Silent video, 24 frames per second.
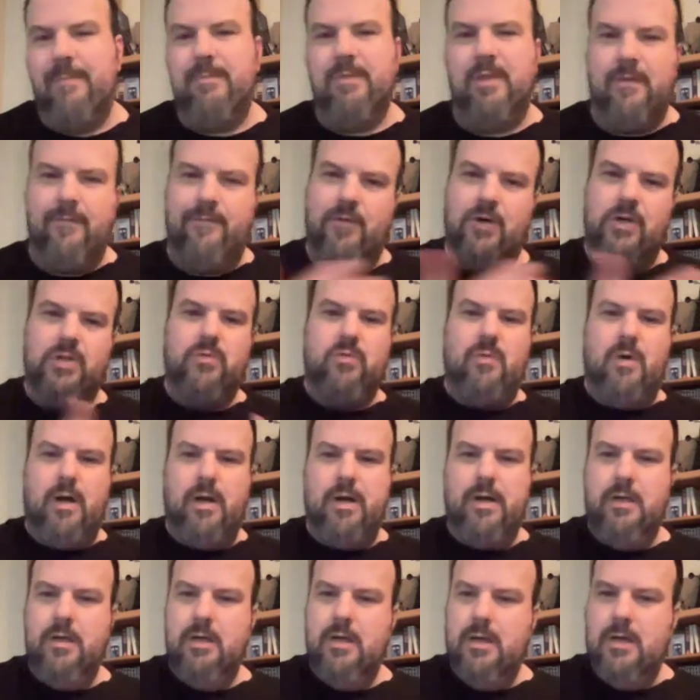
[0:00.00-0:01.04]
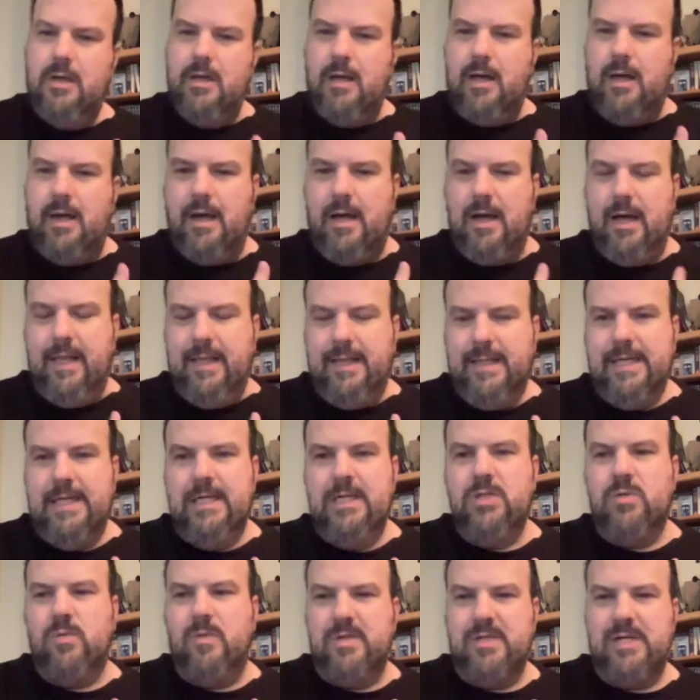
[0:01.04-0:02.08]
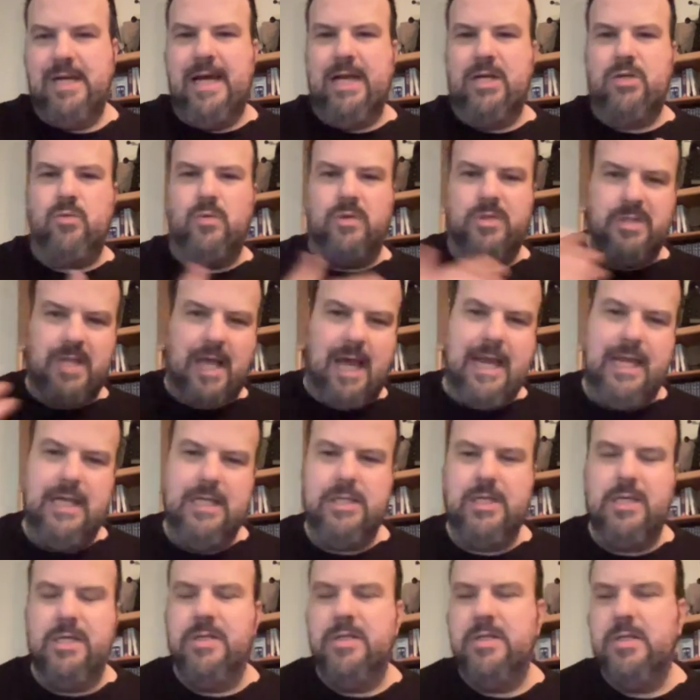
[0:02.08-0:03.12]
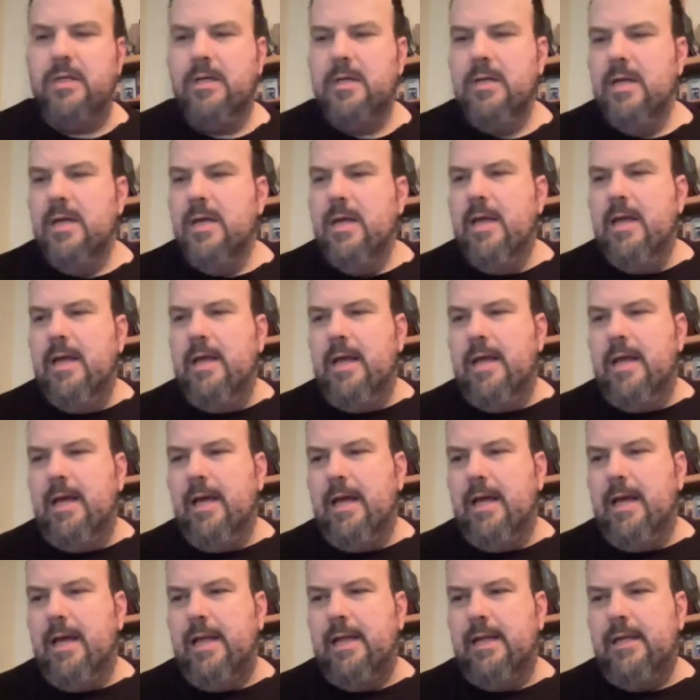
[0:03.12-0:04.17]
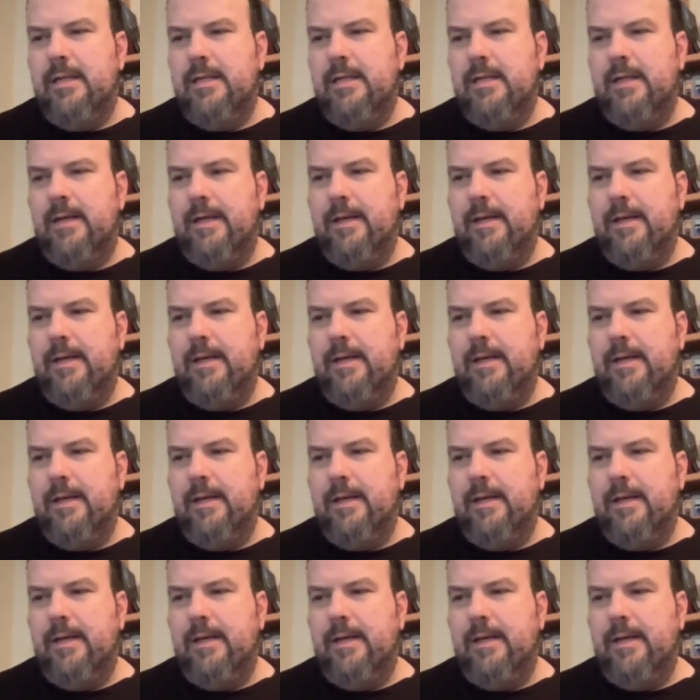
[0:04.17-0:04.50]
And the first one, Liz, was an actual scientist, and